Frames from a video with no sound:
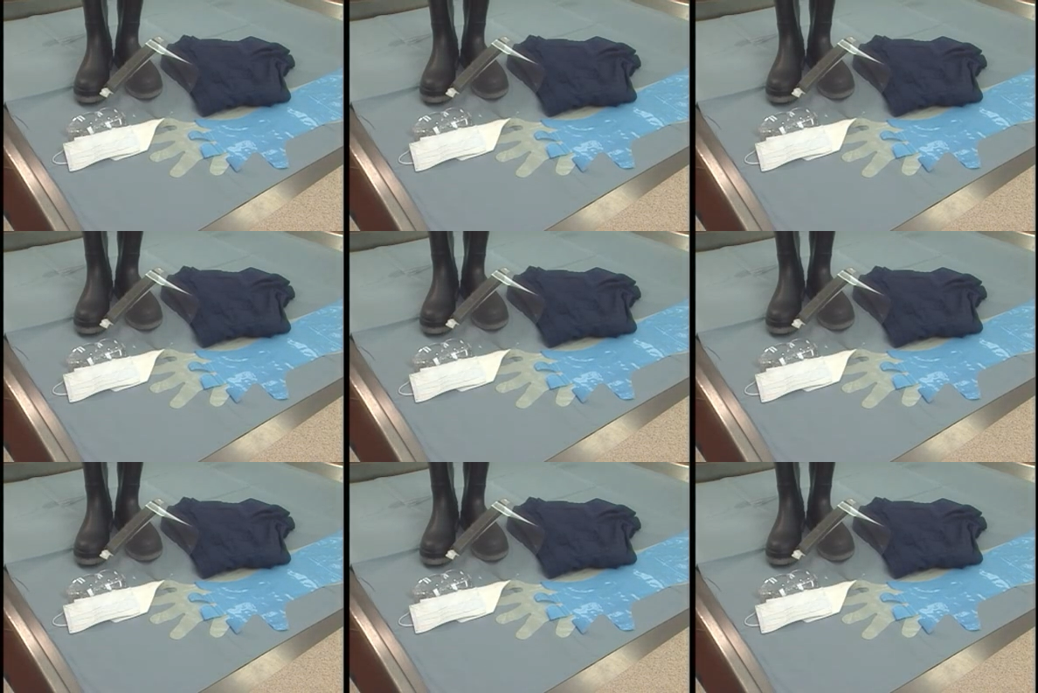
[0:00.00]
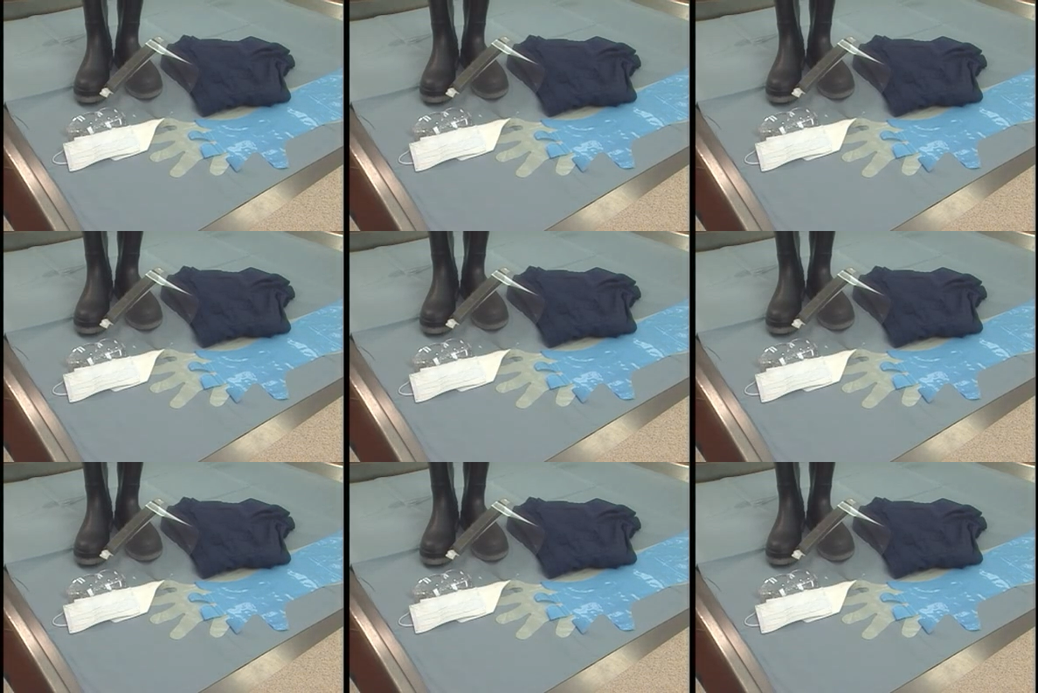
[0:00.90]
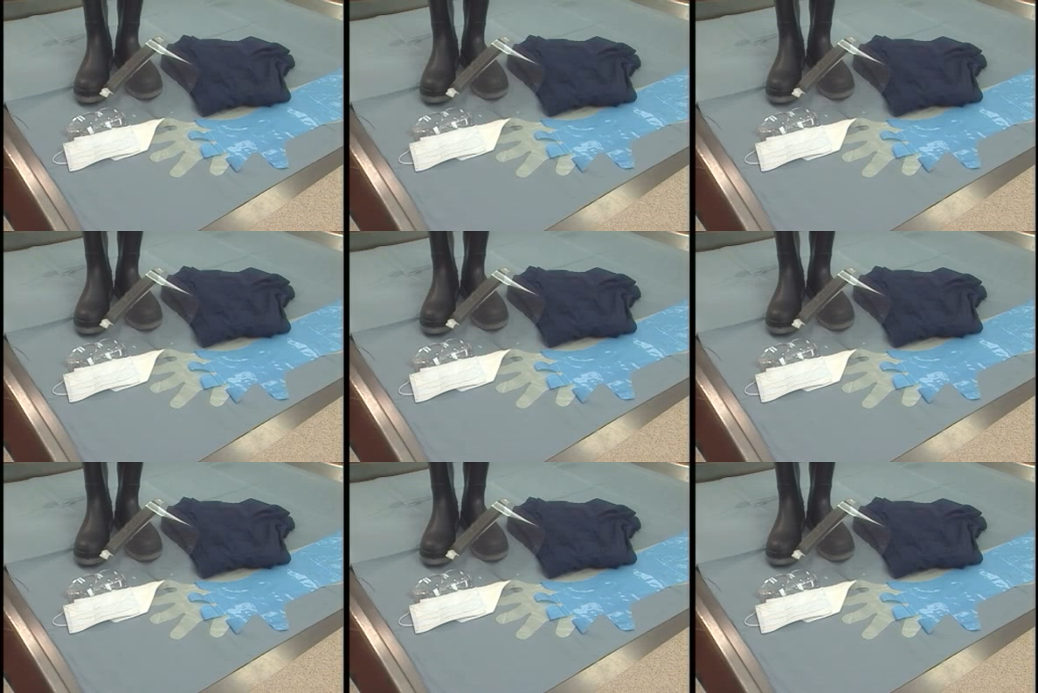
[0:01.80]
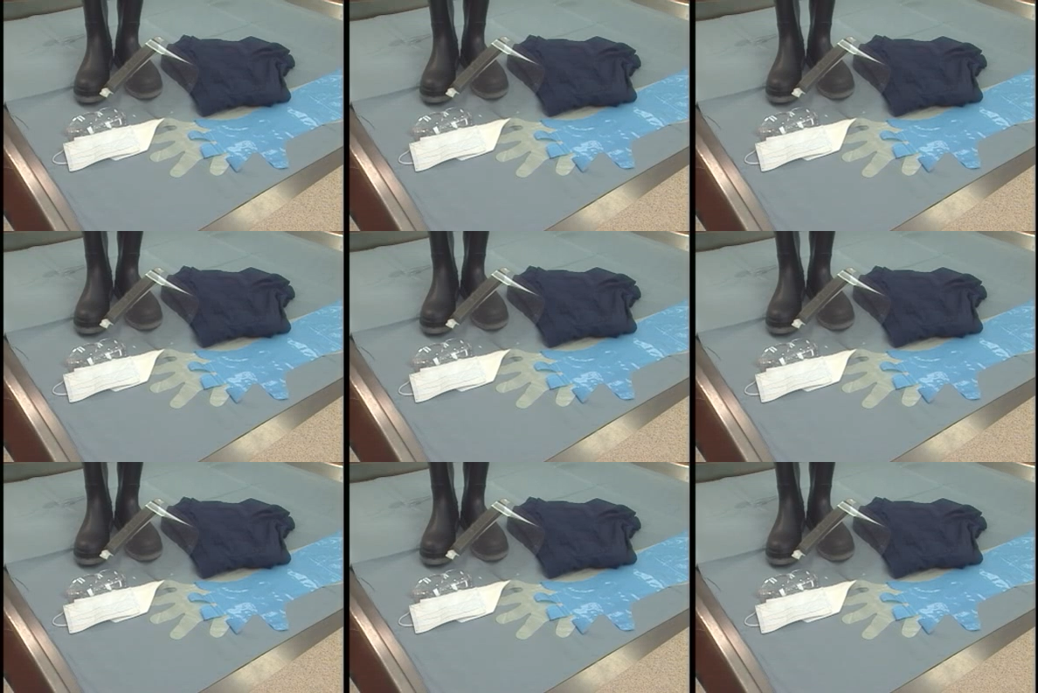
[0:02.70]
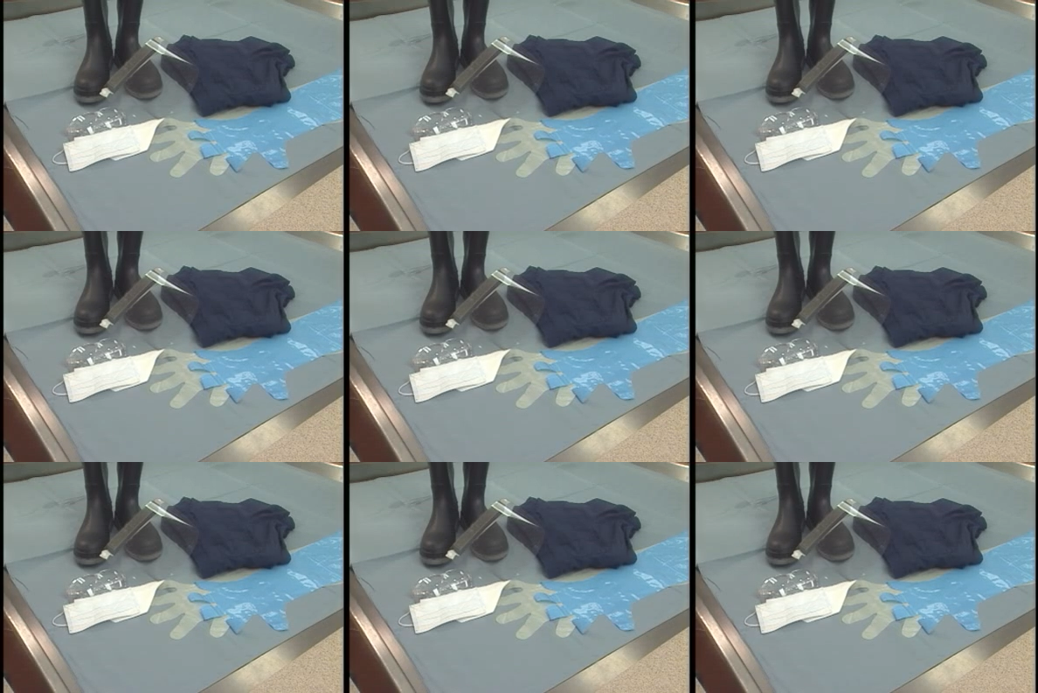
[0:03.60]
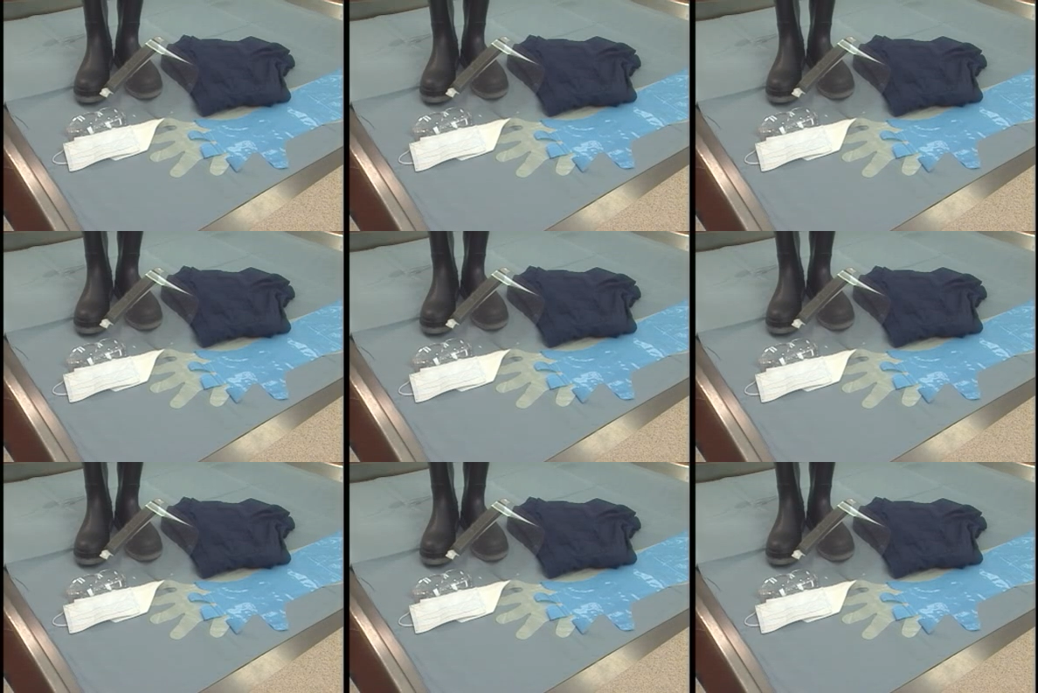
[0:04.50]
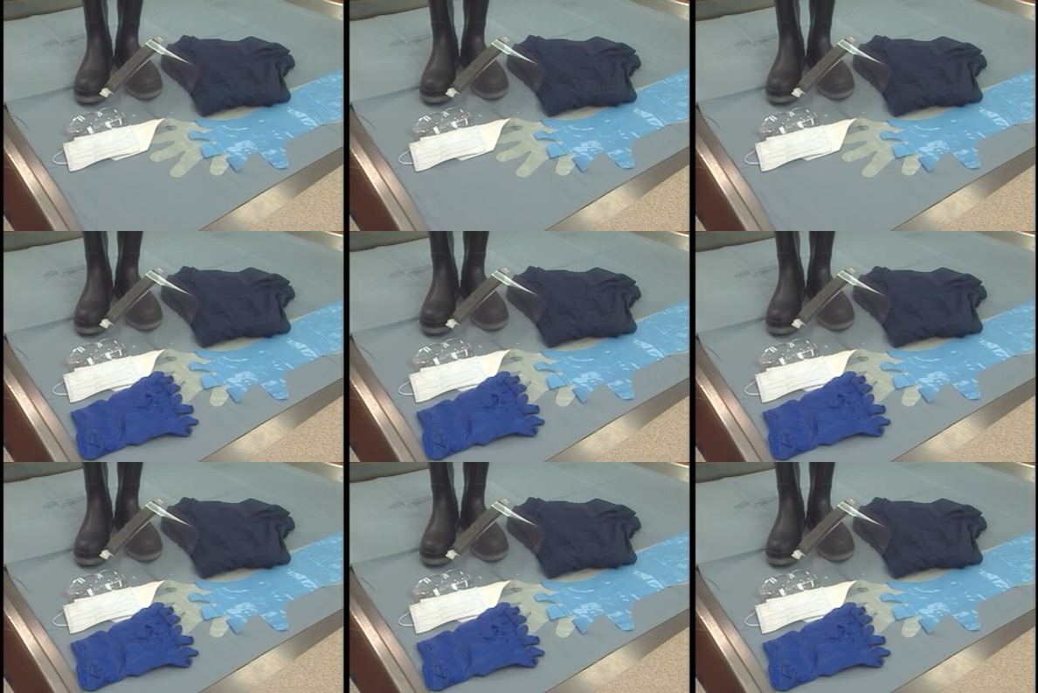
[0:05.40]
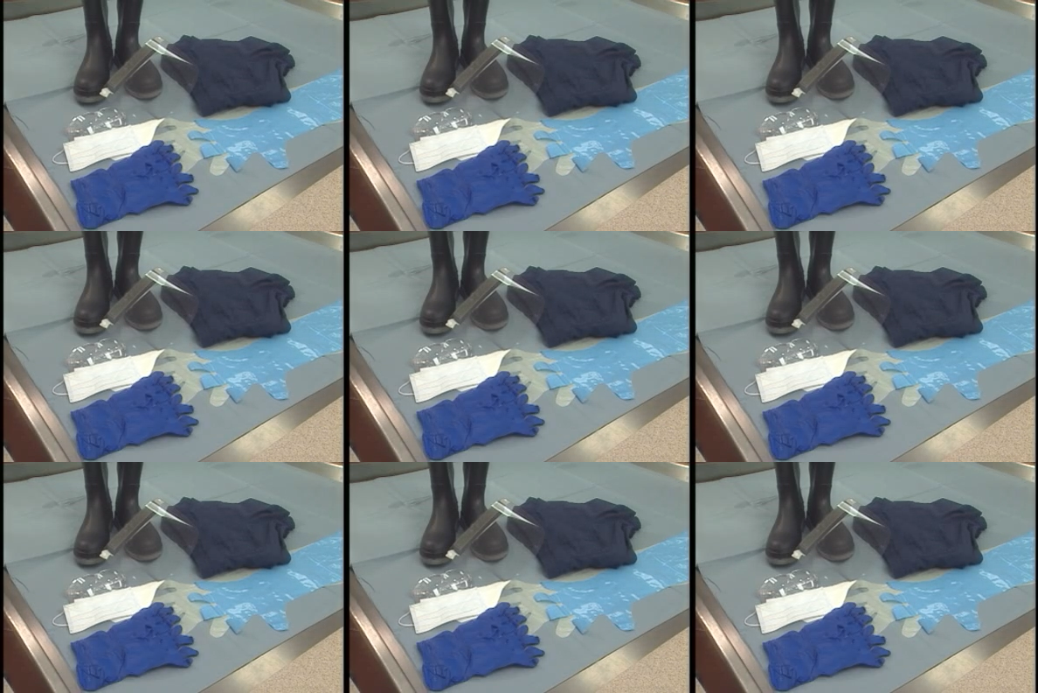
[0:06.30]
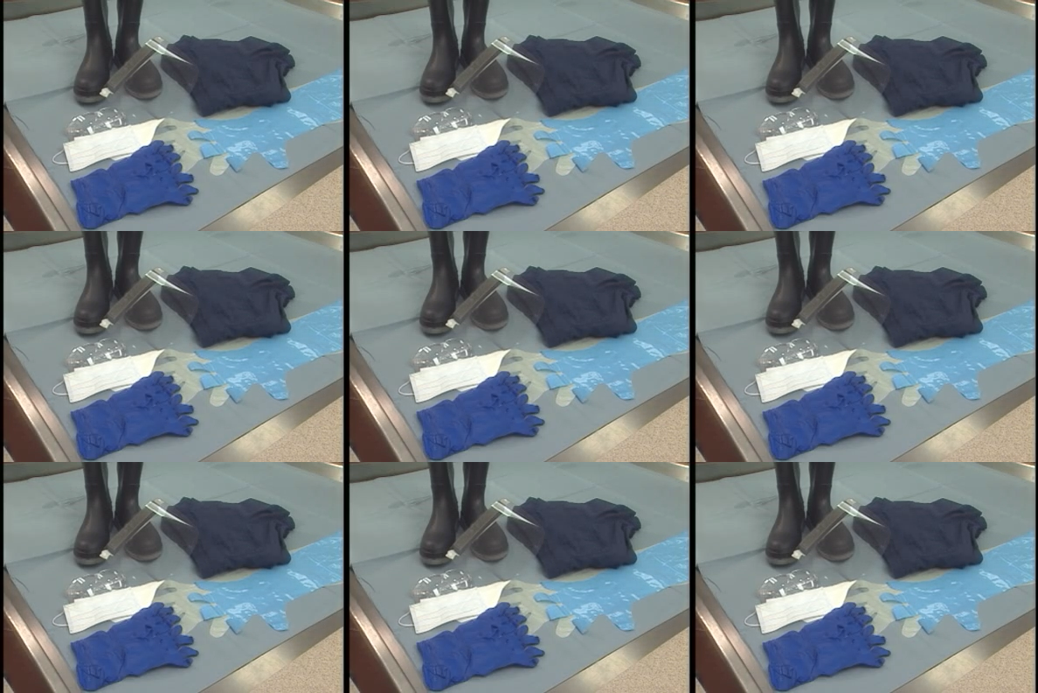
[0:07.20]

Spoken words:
Nobody's mouth can be seen.